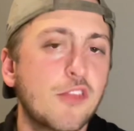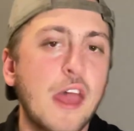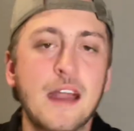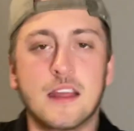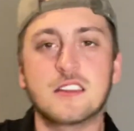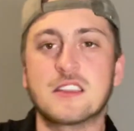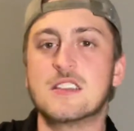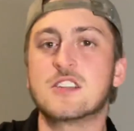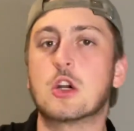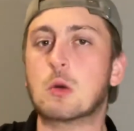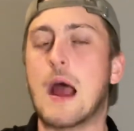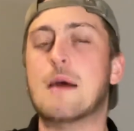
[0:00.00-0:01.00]
Thaddeus isn't a
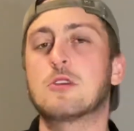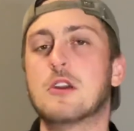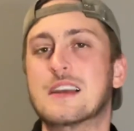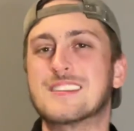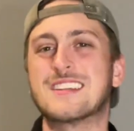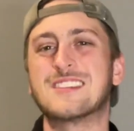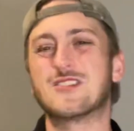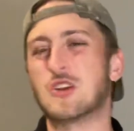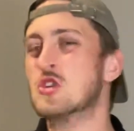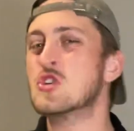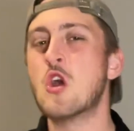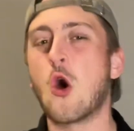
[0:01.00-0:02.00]
Raptor next season,
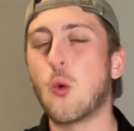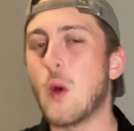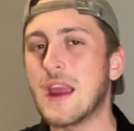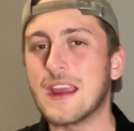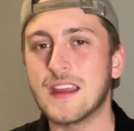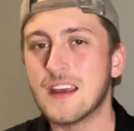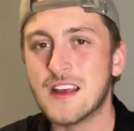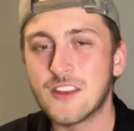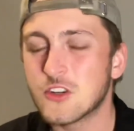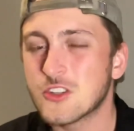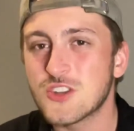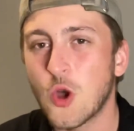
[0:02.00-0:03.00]
there's no way,
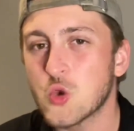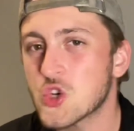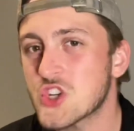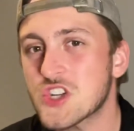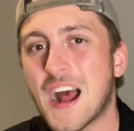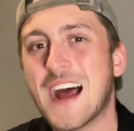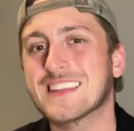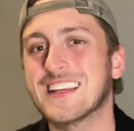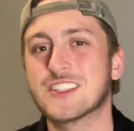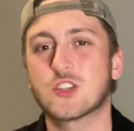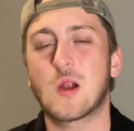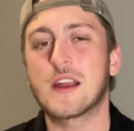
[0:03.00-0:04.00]
there's no shot that
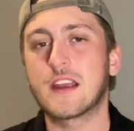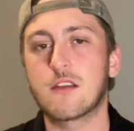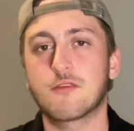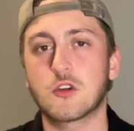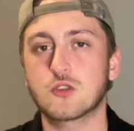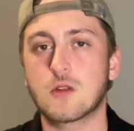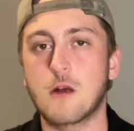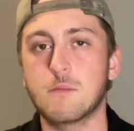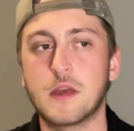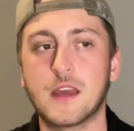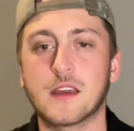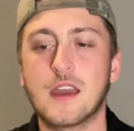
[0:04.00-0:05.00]
trading a first round
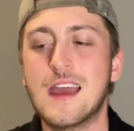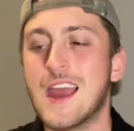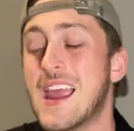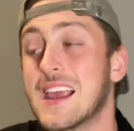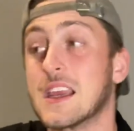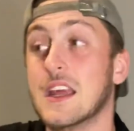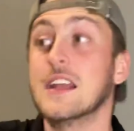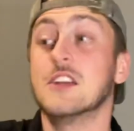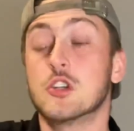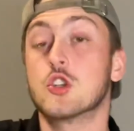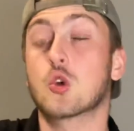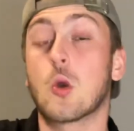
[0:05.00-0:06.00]
pick and getting
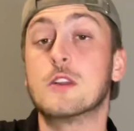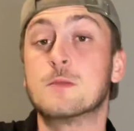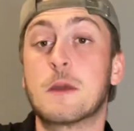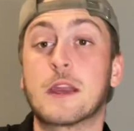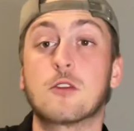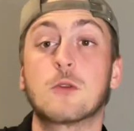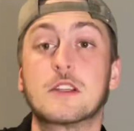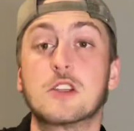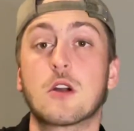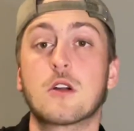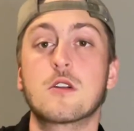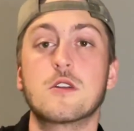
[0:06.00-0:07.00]
Detroit's pick in
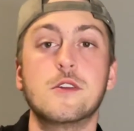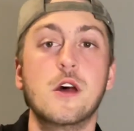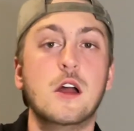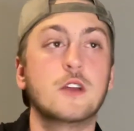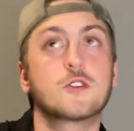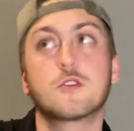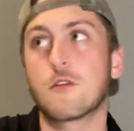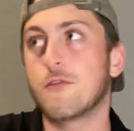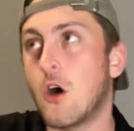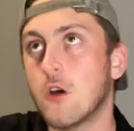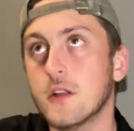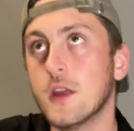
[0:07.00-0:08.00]
return, so you're
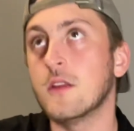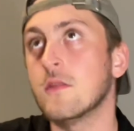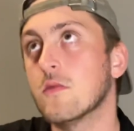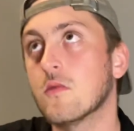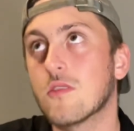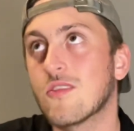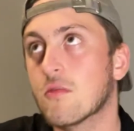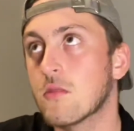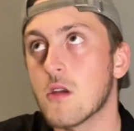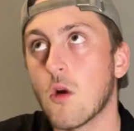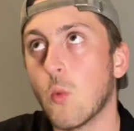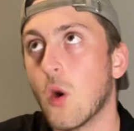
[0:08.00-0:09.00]
falling you
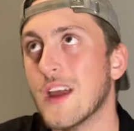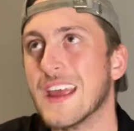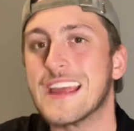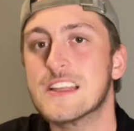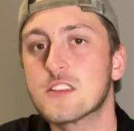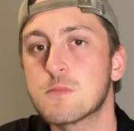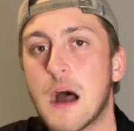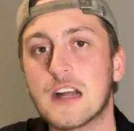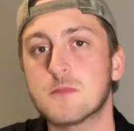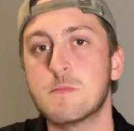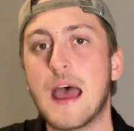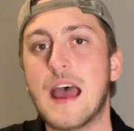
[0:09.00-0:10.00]
know what eight spots
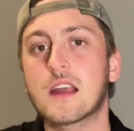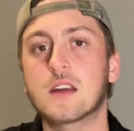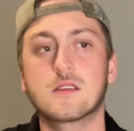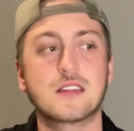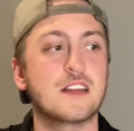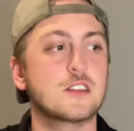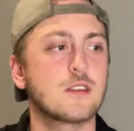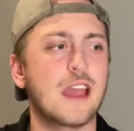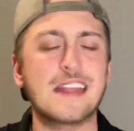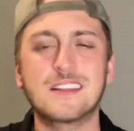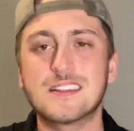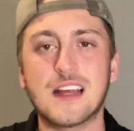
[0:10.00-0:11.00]
back, ten,
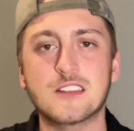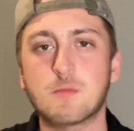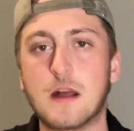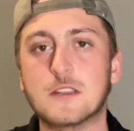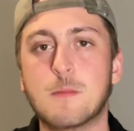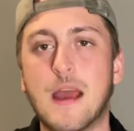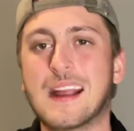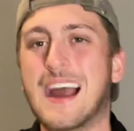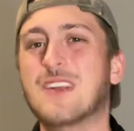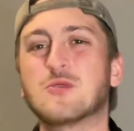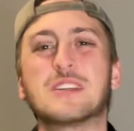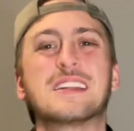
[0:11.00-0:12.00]
eight to ten spots back. I
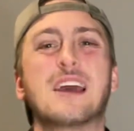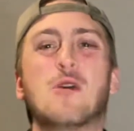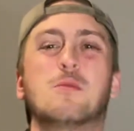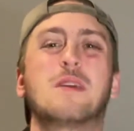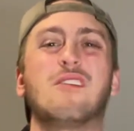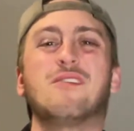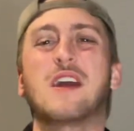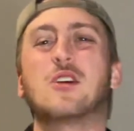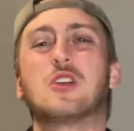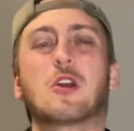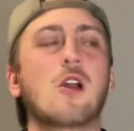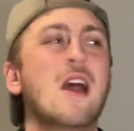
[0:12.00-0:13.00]
don't think that would be a
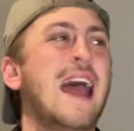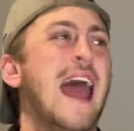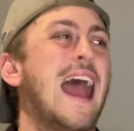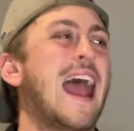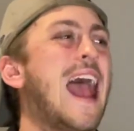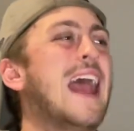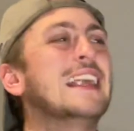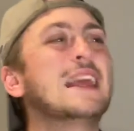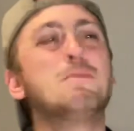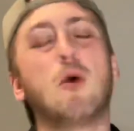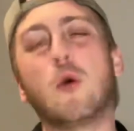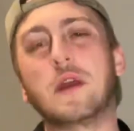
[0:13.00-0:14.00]
failure at any
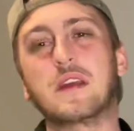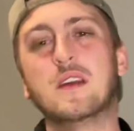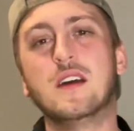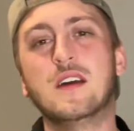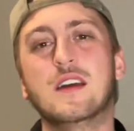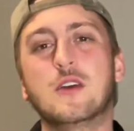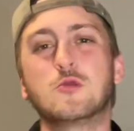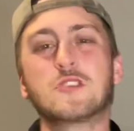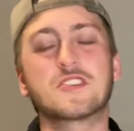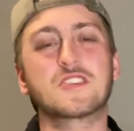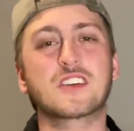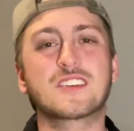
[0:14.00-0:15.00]
point. It was a
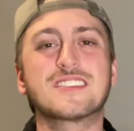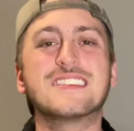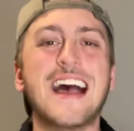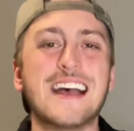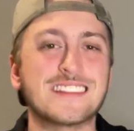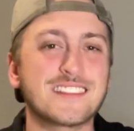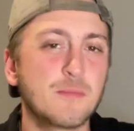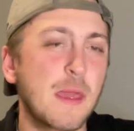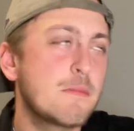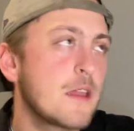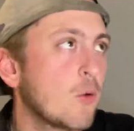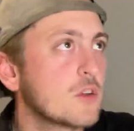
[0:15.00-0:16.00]
success.
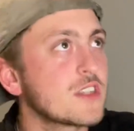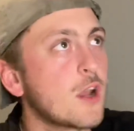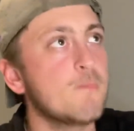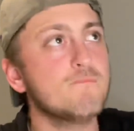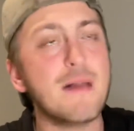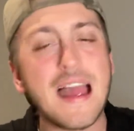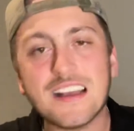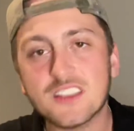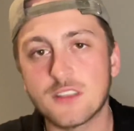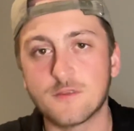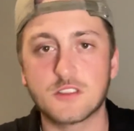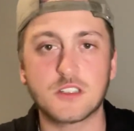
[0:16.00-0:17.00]
Maybe it wasn't a
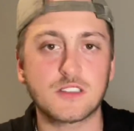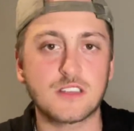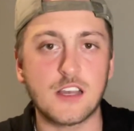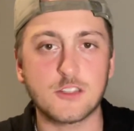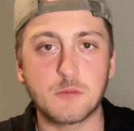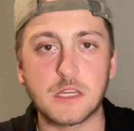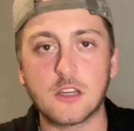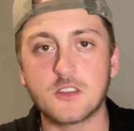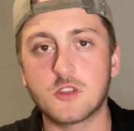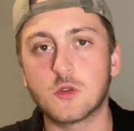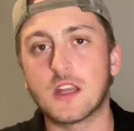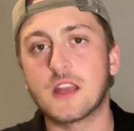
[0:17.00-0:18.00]
massive success because
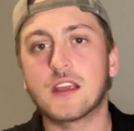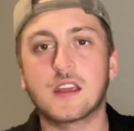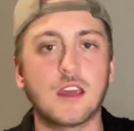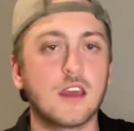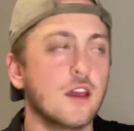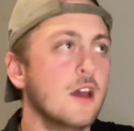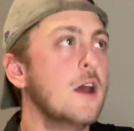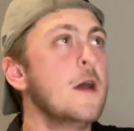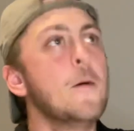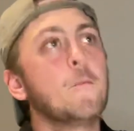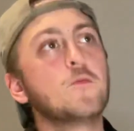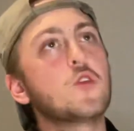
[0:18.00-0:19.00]
you didn't get
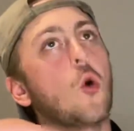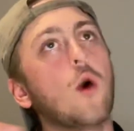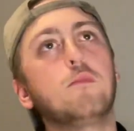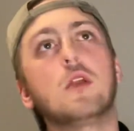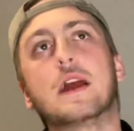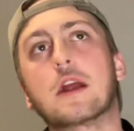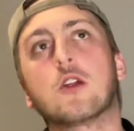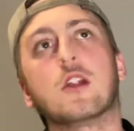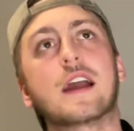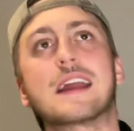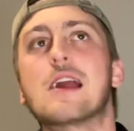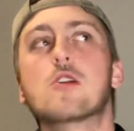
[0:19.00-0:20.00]
you know a player
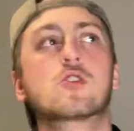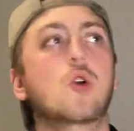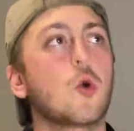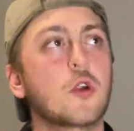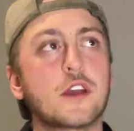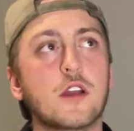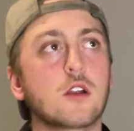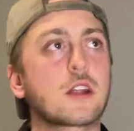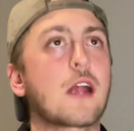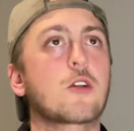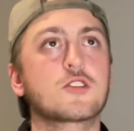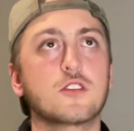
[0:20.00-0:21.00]
like Eric Gordon or
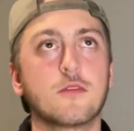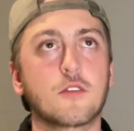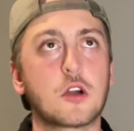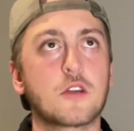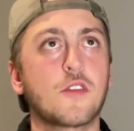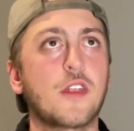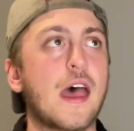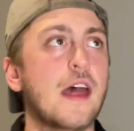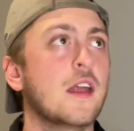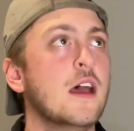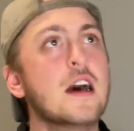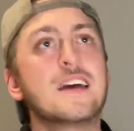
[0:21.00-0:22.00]
Caris LeVert that
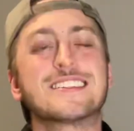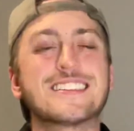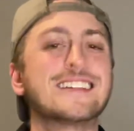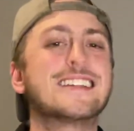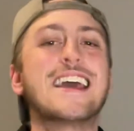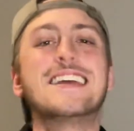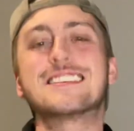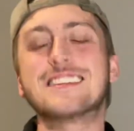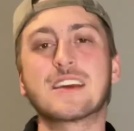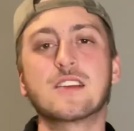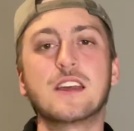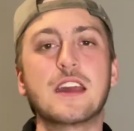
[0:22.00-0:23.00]

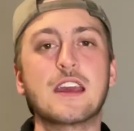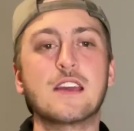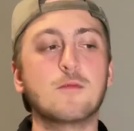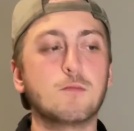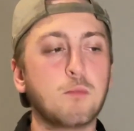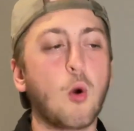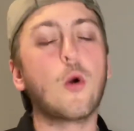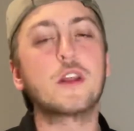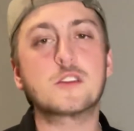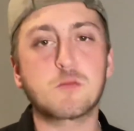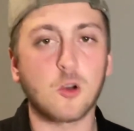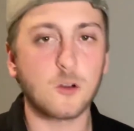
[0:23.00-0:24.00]
statistically
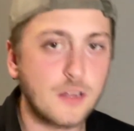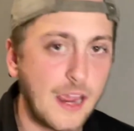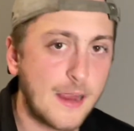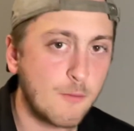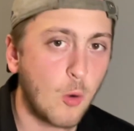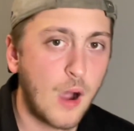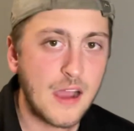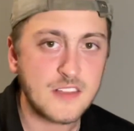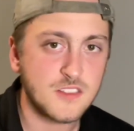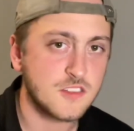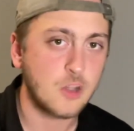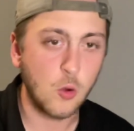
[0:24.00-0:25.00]
points per game wise
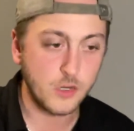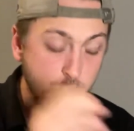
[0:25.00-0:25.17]
is going